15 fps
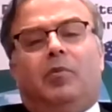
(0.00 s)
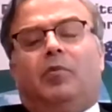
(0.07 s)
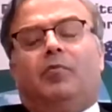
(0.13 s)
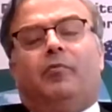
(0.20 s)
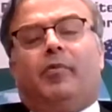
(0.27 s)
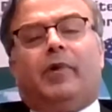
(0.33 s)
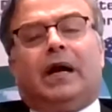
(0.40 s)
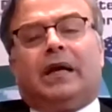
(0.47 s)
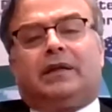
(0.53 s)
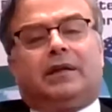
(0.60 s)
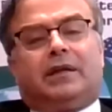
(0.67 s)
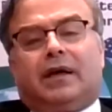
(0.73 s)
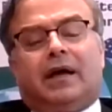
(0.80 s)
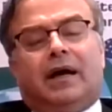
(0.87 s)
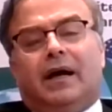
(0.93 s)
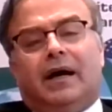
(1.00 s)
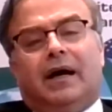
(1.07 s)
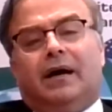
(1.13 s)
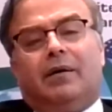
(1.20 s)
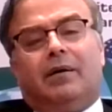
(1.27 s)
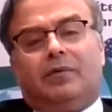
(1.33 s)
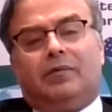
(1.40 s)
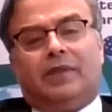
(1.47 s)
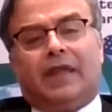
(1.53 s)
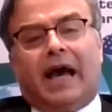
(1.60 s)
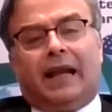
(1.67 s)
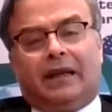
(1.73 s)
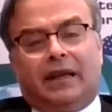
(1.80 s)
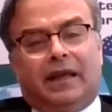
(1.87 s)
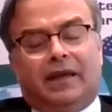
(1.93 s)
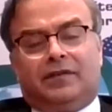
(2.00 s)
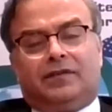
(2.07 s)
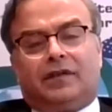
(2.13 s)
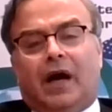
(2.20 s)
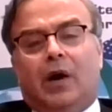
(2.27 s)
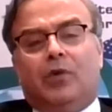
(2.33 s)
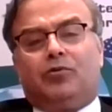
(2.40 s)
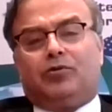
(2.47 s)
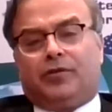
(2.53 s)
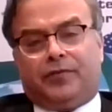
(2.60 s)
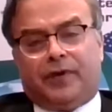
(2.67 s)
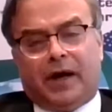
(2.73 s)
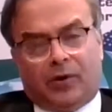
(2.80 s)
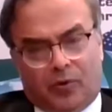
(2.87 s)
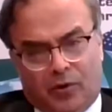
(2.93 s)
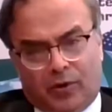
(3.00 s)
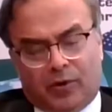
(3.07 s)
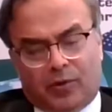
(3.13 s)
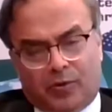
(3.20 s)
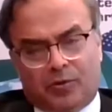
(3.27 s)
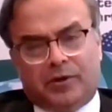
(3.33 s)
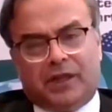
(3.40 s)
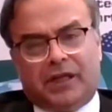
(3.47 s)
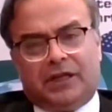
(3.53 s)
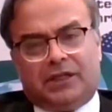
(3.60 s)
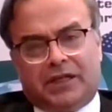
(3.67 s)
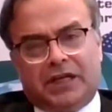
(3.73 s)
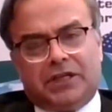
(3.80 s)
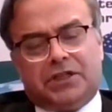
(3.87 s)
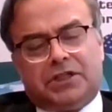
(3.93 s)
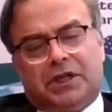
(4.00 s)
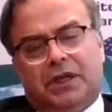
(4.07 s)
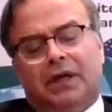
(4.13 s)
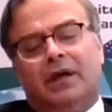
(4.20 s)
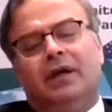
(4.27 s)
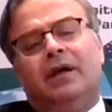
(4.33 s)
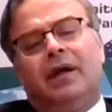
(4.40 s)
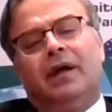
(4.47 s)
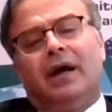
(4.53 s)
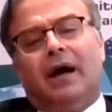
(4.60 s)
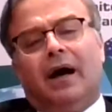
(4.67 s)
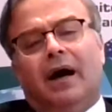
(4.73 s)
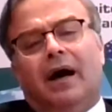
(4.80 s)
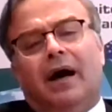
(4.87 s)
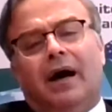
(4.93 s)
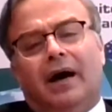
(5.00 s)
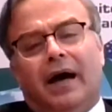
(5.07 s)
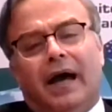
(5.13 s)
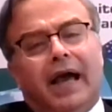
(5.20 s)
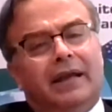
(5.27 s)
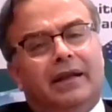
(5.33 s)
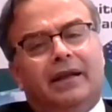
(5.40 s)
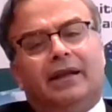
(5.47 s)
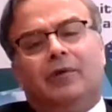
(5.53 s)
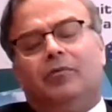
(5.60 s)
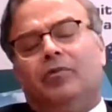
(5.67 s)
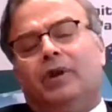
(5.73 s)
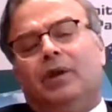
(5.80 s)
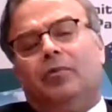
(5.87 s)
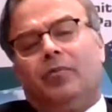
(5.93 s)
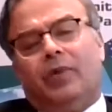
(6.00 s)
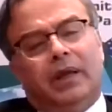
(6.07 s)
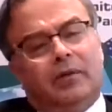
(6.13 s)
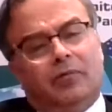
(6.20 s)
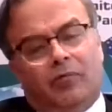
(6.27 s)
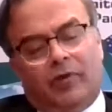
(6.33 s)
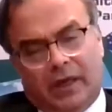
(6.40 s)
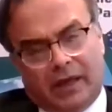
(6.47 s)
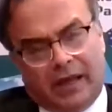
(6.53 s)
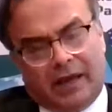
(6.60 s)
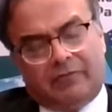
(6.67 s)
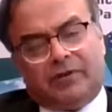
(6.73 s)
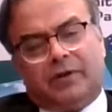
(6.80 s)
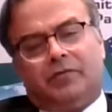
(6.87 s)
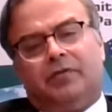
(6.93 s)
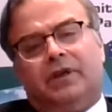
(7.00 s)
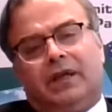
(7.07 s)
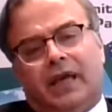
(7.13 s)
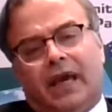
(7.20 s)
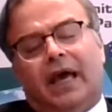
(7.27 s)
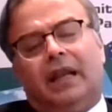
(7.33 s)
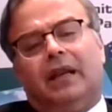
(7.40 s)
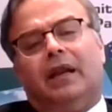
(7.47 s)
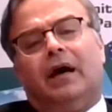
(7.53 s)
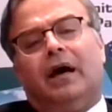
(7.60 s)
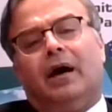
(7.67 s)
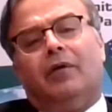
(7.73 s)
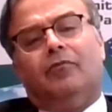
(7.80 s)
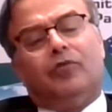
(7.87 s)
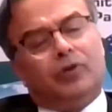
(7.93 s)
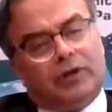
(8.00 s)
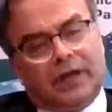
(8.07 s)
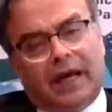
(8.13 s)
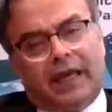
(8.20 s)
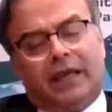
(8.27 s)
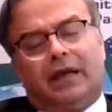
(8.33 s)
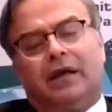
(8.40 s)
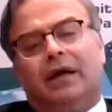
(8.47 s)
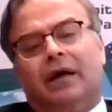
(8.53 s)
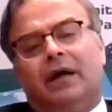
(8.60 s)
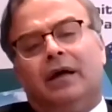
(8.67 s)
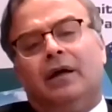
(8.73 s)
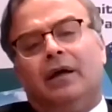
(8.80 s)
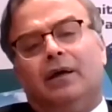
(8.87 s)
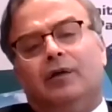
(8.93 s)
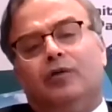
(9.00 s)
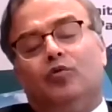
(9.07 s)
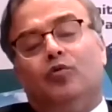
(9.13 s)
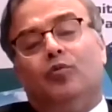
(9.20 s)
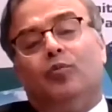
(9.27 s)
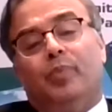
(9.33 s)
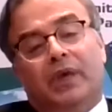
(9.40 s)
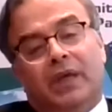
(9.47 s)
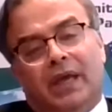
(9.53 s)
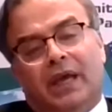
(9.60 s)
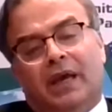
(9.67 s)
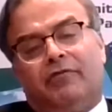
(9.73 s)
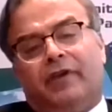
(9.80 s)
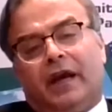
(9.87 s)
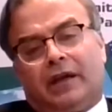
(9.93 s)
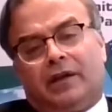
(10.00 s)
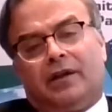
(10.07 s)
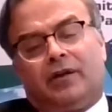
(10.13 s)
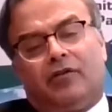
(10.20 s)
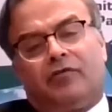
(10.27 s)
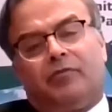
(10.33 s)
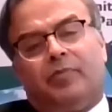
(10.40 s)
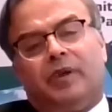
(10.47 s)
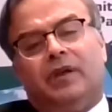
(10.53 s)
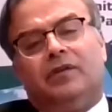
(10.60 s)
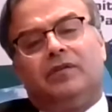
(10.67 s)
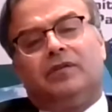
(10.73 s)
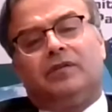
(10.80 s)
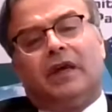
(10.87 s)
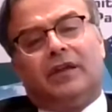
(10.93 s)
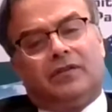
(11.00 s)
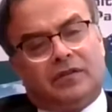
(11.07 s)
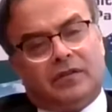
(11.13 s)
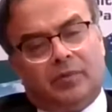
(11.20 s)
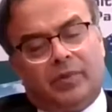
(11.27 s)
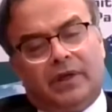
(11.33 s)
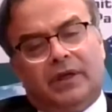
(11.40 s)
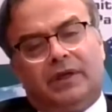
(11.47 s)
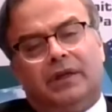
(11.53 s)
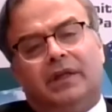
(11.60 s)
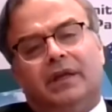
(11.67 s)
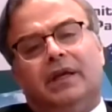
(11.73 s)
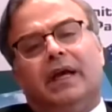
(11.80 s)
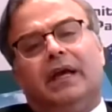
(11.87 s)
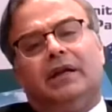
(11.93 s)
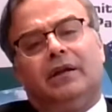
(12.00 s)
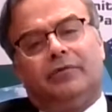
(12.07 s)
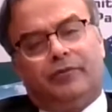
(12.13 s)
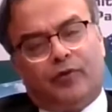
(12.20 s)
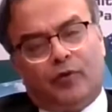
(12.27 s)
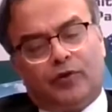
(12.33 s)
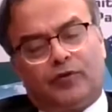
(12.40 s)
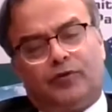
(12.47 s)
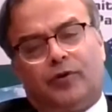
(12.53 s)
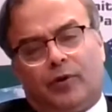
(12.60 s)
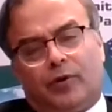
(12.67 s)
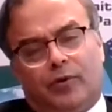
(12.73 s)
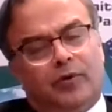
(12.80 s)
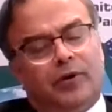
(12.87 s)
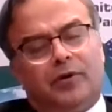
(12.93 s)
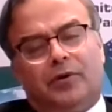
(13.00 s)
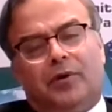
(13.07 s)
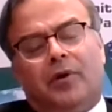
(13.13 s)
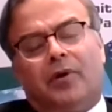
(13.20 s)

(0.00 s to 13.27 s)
But that is out of our own good intention. And we will, wherever we can, would like to be a factor of peace and stability and a force for good,